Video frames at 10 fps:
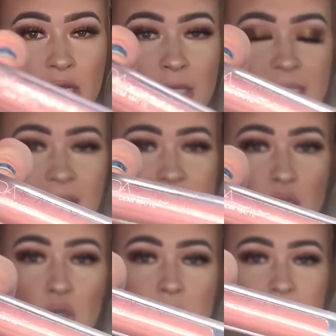to use this
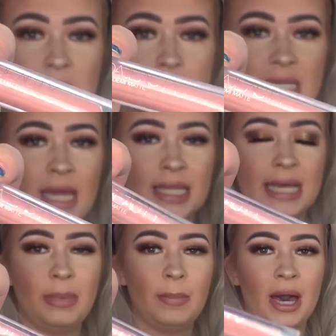Huda Beauty
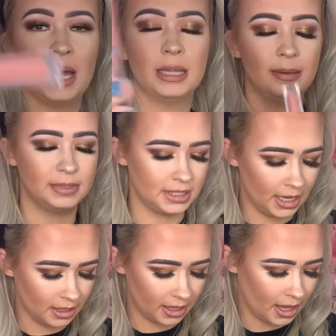Demi Matte lipstick
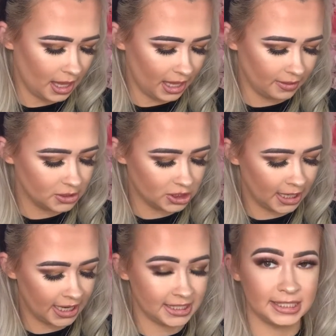in the
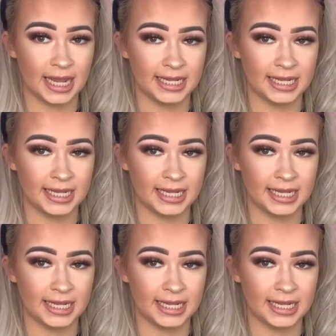shade Day